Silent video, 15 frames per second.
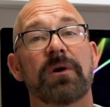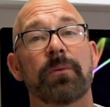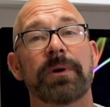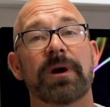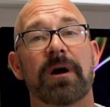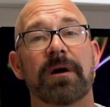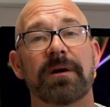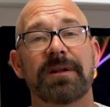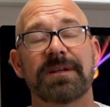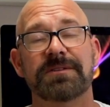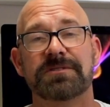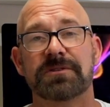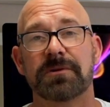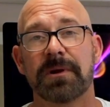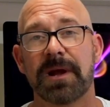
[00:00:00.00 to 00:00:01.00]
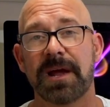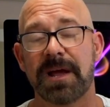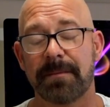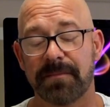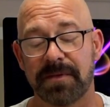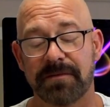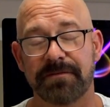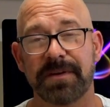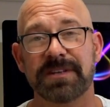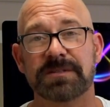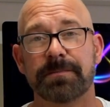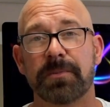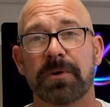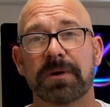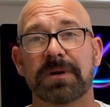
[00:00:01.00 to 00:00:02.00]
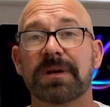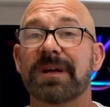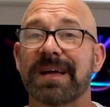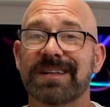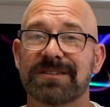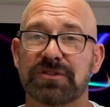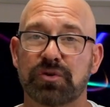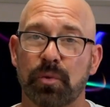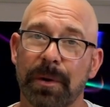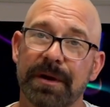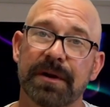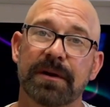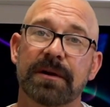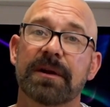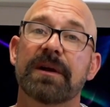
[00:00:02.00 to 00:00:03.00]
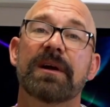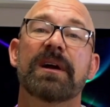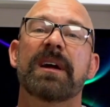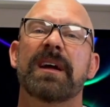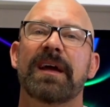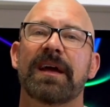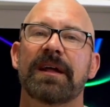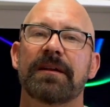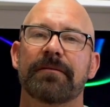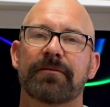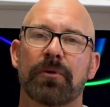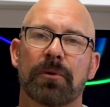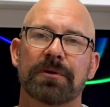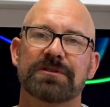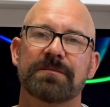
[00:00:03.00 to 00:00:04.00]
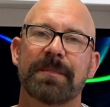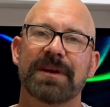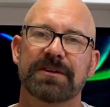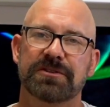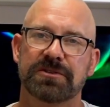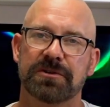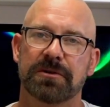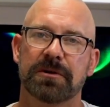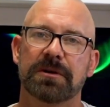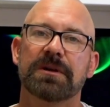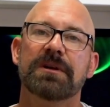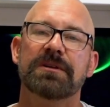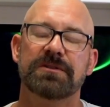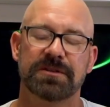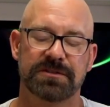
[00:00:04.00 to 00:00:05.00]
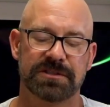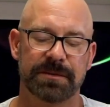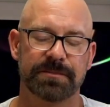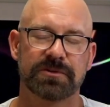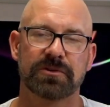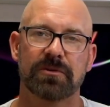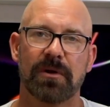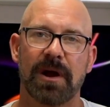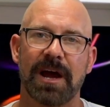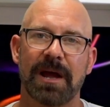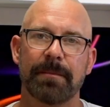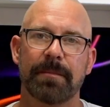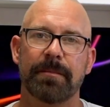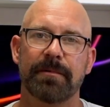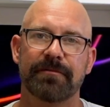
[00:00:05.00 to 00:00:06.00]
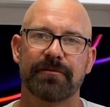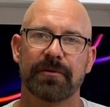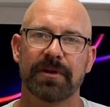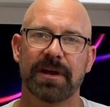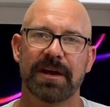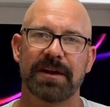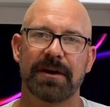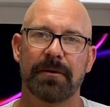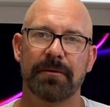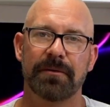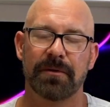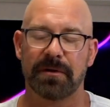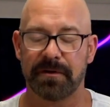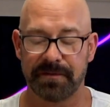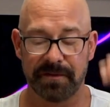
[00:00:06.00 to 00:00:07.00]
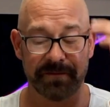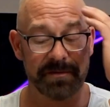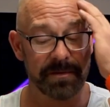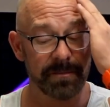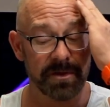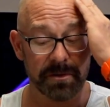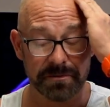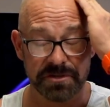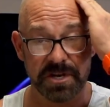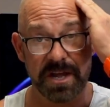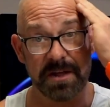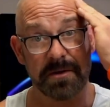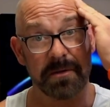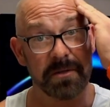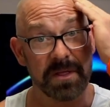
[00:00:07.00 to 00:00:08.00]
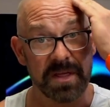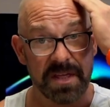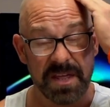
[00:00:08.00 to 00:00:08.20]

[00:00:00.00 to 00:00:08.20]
We are on Instagram, Facebook, and Twitter. And of course, make sure to subscribe before you head out on the Vimeo channel.